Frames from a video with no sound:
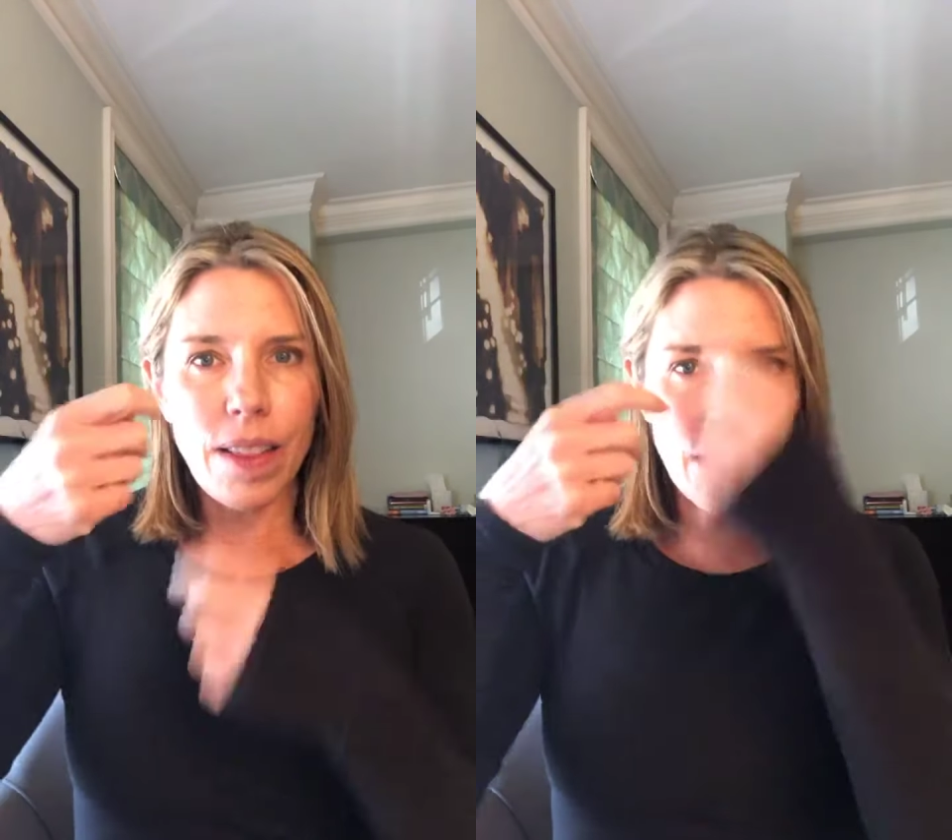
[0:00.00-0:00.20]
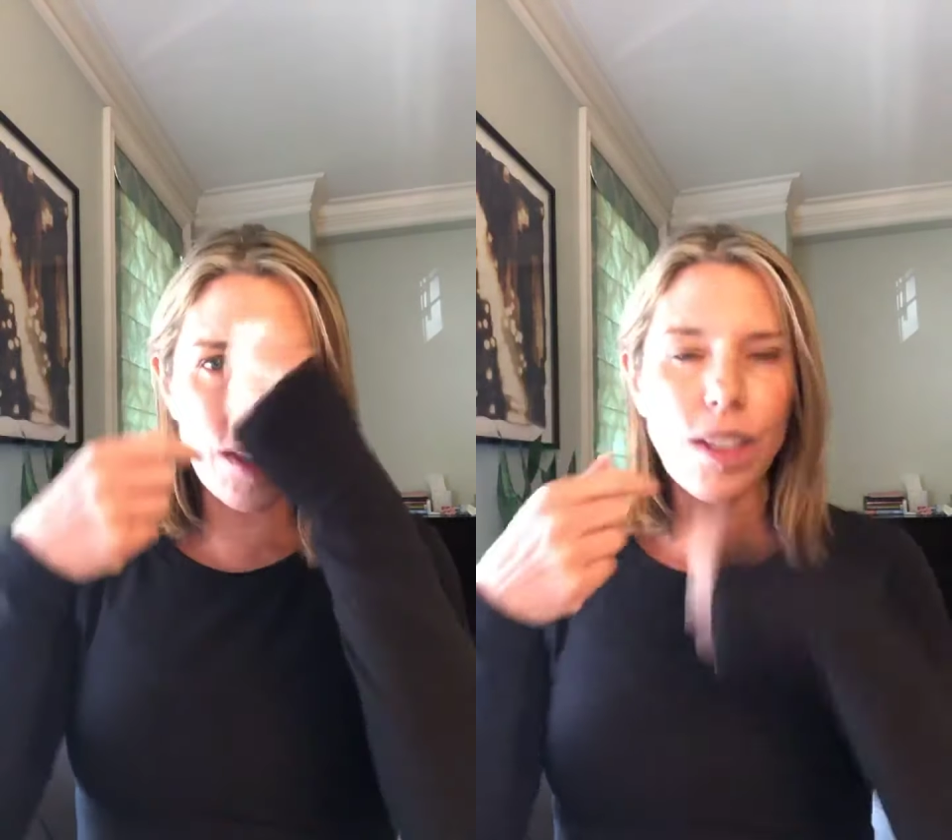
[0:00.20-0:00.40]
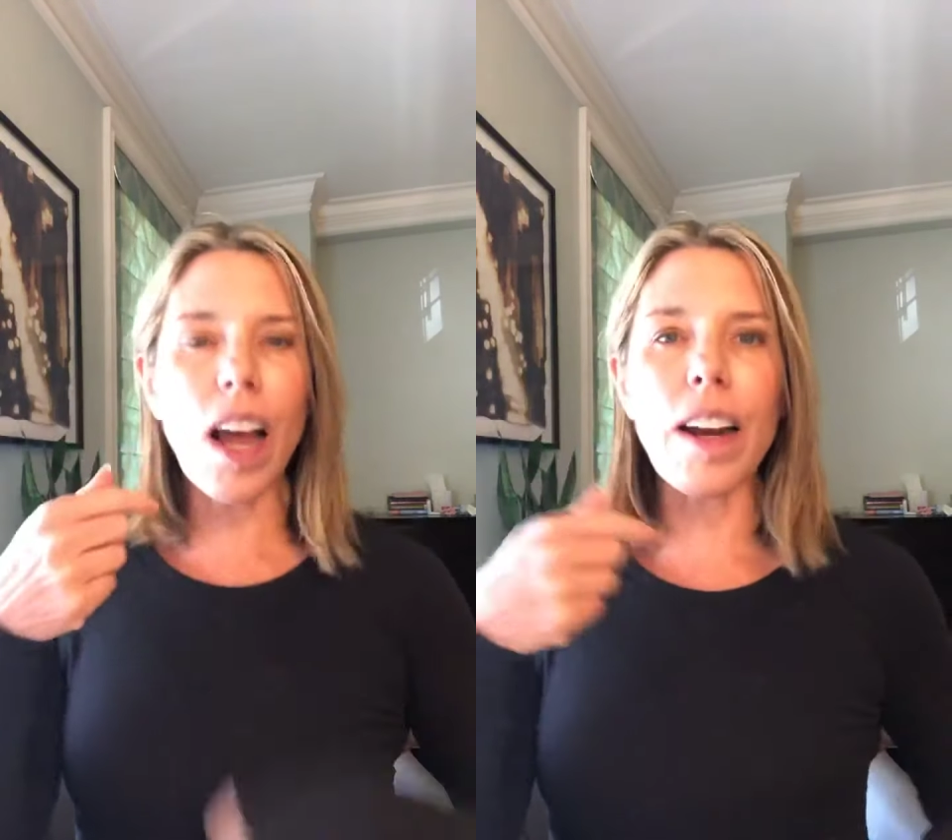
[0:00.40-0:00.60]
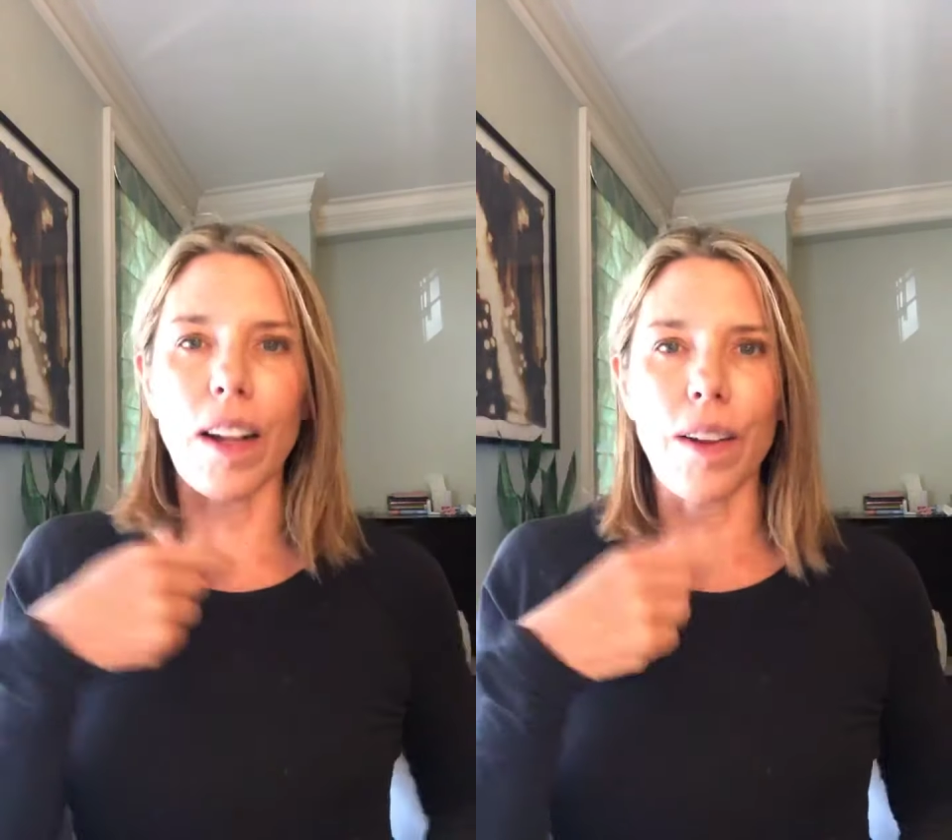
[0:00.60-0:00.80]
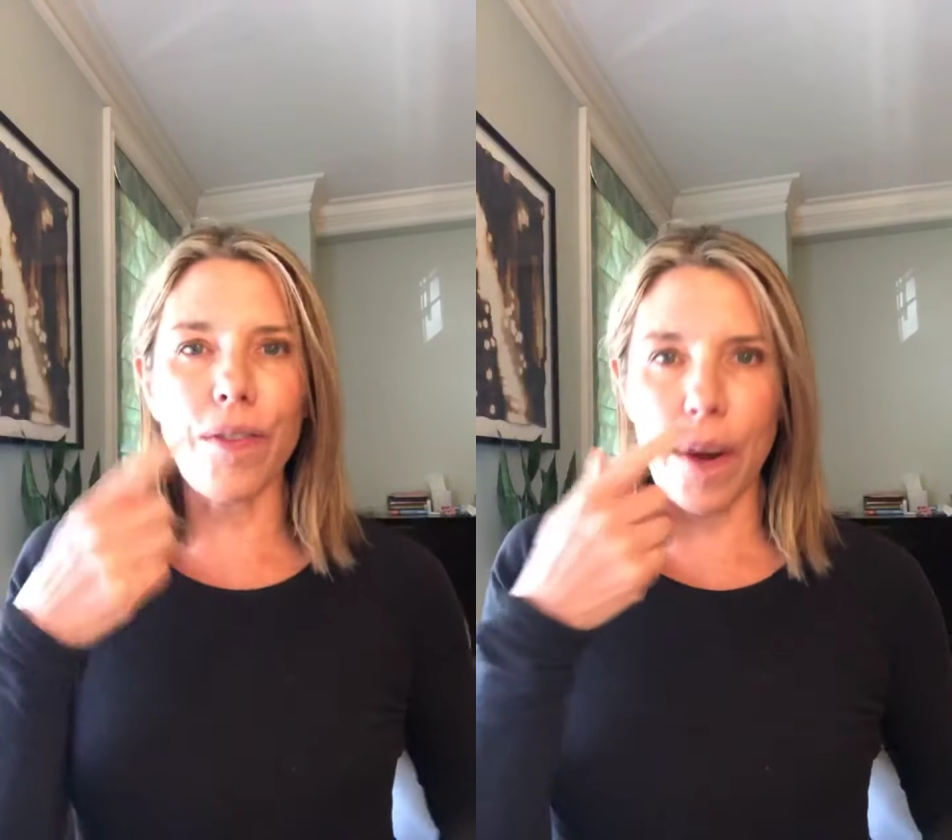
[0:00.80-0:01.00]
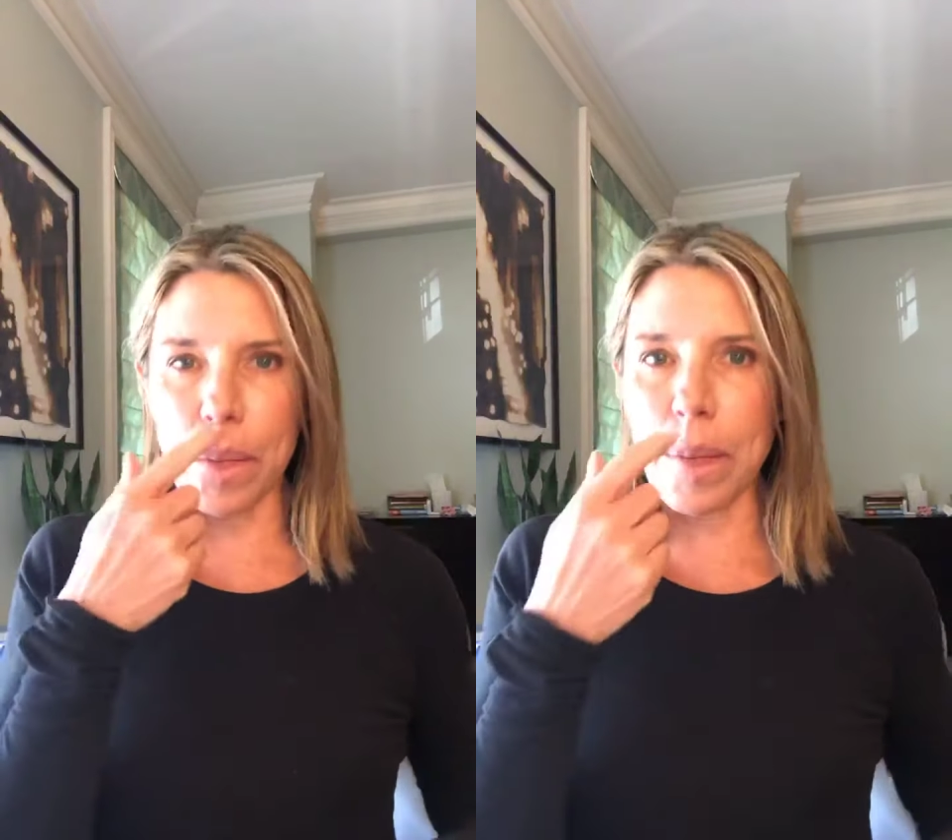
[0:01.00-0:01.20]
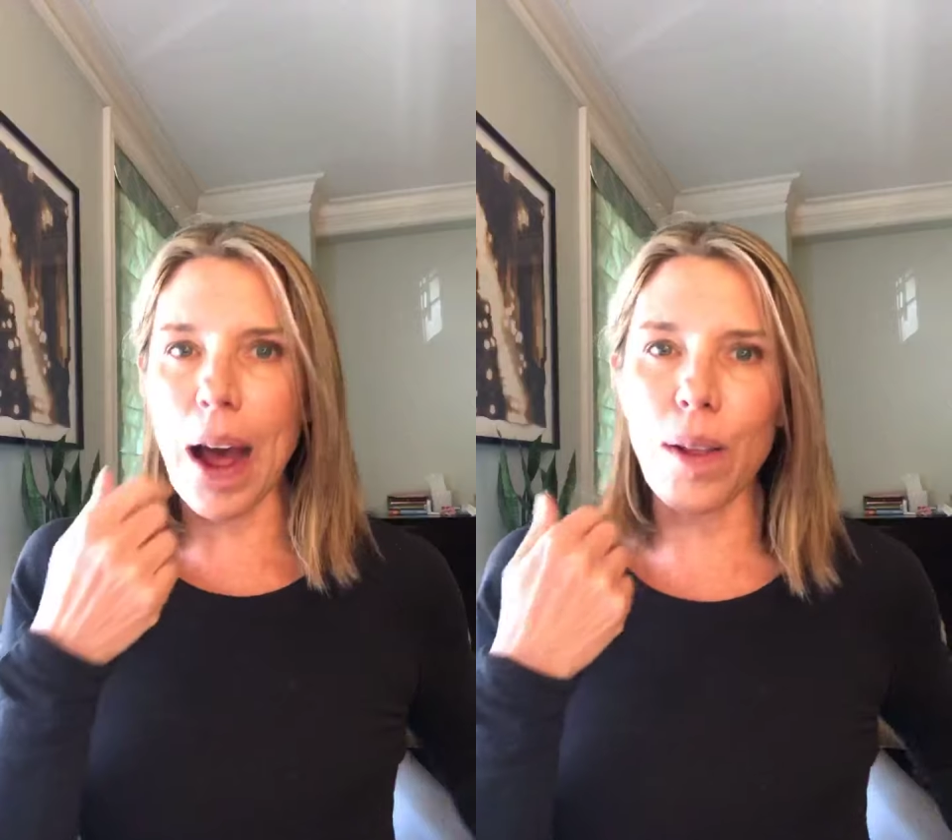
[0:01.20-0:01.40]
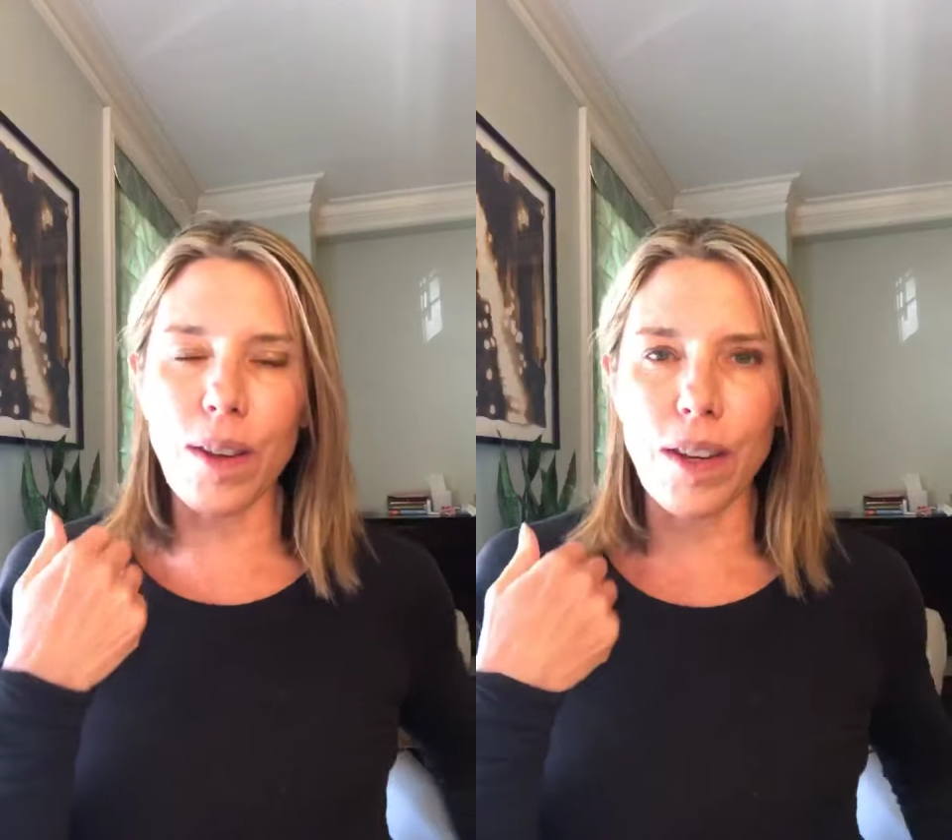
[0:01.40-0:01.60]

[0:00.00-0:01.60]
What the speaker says: tunnel from mouth